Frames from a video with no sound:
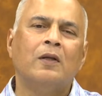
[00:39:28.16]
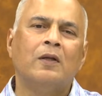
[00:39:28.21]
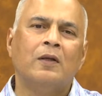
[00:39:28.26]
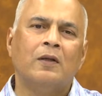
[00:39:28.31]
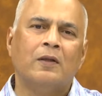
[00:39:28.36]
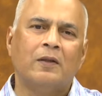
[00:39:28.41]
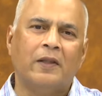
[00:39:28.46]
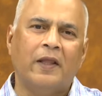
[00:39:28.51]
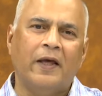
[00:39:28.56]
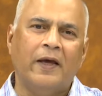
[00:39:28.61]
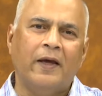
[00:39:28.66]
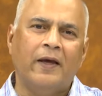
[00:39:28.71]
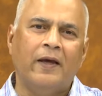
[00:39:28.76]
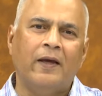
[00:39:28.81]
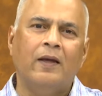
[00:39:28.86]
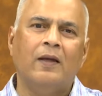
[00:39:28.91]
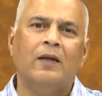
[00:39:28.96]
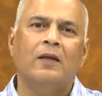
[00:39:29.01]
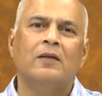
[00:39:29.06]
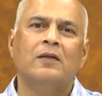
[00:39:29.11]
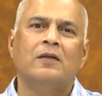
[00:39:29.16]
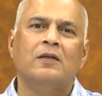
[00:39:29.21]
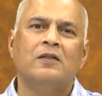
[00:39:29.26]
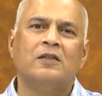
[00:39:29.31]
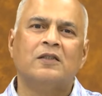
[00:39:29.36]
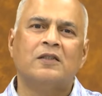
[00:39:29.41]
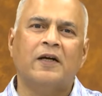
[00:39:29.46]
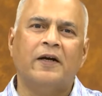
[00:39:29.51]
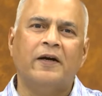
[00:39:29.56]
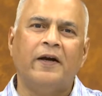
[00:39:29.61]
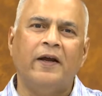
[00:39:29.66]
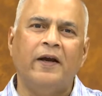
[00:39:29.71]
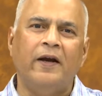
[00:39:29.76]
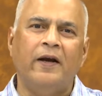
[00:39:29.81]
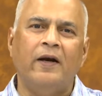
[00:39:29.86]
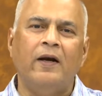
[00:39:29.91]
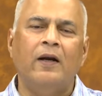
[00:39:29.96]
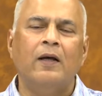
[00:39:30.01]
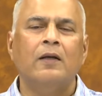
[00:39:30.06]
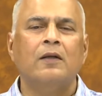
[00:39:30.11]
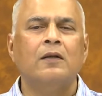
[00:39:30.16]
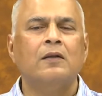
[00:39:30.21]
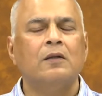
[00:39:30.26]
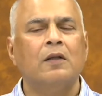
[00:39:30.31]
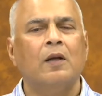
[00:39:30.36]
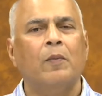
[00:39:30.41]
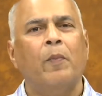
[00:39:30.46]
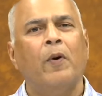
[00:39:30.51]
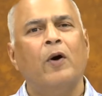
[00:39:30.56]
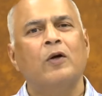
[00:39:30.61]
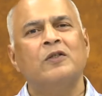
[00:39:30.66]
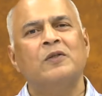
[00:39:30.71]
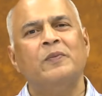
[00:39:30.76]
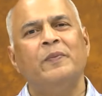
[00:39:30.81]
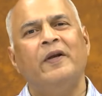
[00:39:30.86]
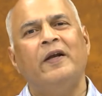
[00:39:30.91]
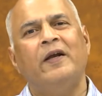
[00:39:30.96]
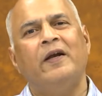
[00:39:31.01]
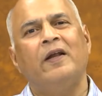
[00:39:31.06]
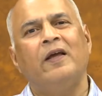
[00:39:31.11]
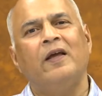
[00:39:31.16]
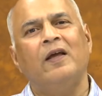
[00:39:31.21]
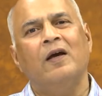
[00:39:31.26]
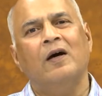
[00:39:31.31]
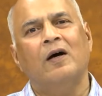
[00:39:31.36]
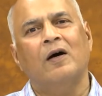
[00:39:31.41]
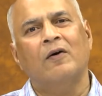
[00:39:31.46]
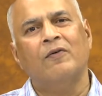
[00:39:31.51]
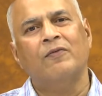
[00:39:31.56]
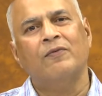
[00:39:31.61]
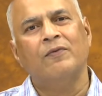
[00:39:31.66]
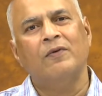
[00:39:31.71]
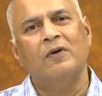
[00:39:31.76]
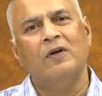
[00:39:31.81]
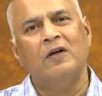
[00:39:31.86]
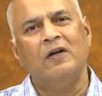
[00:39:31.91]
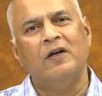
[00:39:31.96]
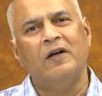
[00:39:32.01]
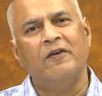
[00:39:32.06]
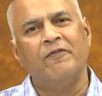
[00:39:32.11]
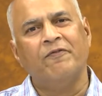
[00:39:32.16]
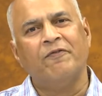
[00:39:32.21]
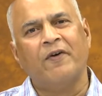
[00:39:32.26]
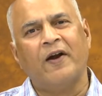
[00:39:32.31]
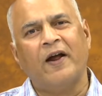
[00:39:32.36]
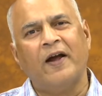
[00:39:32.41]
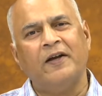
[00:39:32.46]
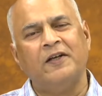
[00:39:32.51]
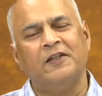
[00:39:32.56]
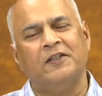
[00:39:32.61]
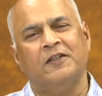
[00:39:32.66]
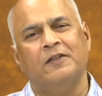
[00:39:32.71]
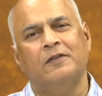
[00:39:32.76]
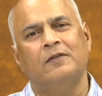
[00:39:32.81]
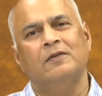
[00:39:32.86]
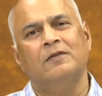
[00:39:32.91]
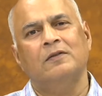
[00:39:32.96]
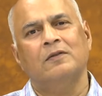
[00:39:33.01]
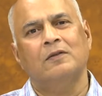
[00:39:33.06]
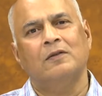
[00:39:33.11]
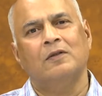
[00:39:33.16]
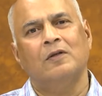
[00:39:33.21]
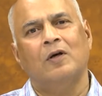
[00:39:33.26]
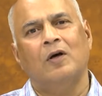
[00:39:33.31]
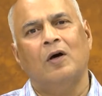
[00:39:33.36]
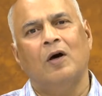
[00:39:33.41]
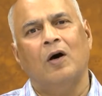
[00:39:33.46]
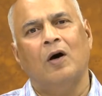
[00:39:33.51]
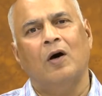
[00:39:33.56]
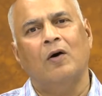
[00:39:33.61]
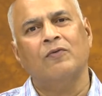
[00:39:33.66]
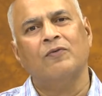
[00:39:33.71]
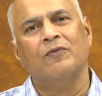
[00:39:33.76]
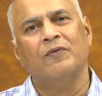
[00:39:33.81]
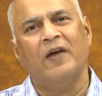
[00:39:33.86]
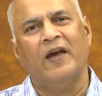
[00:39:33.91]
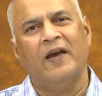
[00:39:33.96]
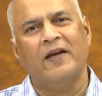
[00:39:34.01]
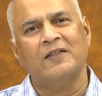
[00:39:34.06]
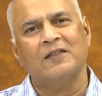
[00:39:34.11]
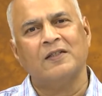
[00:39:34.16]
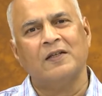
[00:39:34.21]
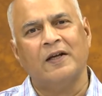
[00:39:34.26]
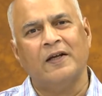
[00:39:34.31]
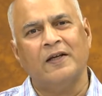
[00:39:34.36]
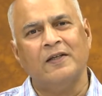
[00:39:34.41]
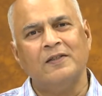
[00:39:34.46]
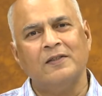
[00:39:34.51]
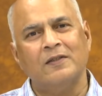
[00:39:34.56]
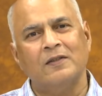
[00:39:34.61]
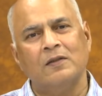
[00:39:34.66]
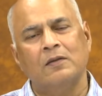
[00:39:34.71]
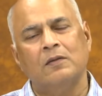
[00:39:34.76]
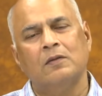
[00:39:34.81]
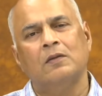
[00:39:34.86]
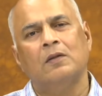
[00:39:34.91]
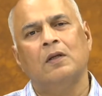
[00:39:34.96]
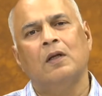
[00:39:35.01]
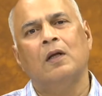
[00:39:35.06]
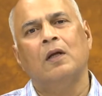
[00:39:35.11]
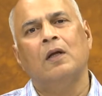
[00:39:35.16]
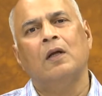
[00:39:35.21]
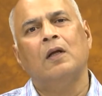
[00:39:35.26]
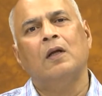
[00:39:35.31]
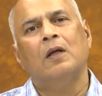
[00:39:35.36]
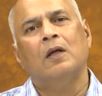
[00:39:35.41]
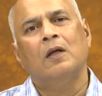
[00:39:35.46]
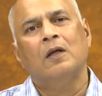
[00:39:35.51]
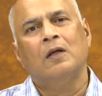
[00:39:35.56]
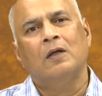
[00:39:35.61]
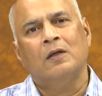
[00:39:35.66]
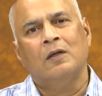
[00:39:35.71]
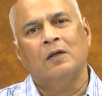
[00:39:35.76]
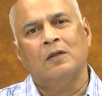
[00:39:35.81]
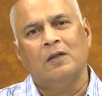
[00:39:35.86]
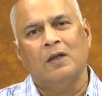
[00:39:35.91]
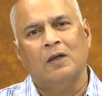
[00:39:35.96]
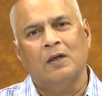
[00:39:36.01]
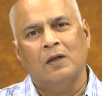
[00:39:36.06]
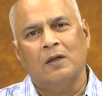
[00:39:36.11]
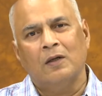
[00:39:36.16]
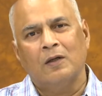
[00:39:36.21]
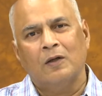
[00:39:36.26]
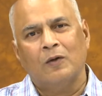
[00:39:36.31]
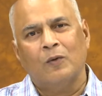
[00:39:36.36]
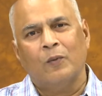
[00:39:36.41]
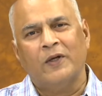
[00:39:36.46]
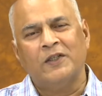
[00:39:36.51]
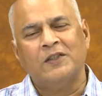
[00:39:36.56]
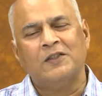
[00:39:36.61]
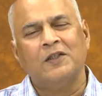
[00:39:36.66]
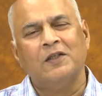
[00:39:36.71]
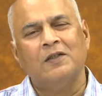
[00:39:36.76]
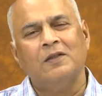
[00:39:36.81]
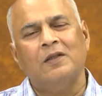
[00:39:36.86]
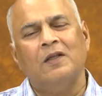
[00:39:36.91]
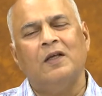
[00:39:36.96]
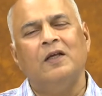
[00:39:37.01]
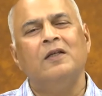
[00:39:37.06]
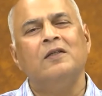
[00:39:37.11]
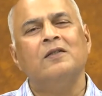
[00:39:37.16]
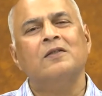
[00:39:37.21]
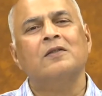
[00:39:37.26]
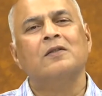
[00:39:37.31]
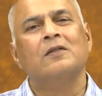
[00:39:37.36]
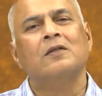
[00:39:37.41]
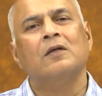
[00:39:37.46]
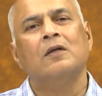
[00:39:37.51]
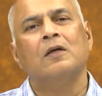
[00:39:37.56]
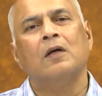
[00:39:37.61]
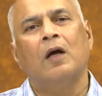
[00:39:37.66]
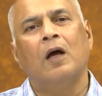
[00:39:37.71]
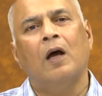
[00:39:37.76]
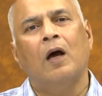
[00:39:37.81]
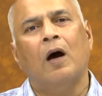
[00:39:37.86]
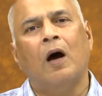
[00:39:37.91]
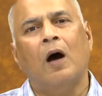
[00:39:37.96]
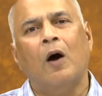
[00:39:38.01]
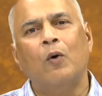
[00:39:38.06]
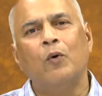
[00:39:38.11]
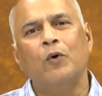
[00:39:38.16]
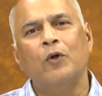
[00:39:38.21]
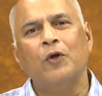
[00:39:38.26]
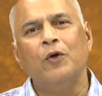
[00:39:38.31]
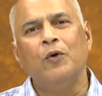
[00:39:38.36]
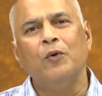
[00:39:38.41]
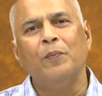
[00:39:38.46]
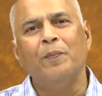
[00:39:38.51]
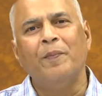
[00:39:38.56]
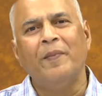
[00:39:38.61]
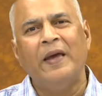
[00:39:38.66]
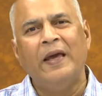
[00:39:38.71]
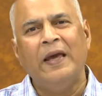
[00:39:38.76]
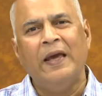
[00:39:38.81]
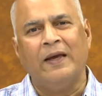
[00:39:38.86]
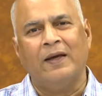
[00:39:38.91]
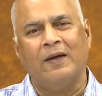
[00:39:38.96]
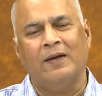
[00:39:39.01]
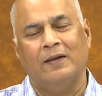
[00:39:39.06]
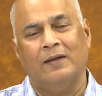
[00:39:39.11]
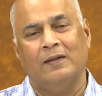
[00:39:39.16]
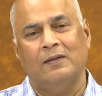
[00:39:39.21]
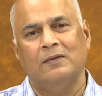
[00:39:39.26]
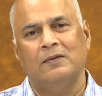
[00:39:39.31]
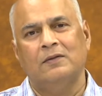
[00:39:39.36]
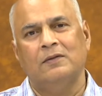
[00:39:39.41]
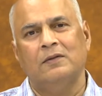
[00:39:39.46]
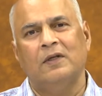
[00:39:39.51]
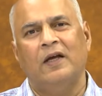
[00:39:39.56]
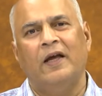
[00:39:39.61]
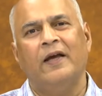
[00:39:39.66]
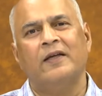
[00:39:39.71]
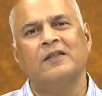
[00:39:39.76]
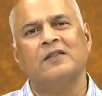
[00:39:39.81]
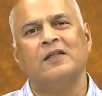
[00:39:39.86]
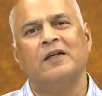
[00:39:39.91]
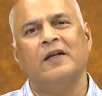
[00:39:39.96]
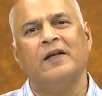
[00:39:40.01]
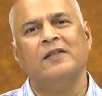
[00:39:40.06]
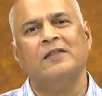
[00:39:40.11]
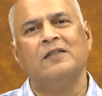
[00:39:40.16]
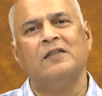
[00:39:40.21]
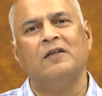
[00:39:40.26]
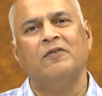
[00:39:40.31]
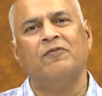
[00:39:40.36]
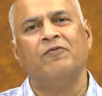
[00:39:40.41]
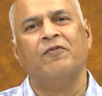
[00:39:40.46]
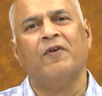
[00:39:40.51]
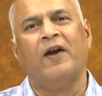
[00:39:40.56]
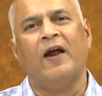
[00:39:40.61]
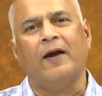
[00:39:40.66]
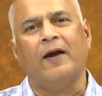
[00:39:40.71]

They studied the possibility of diffraction of X-rays. The question is, how do you make X-rays diffract?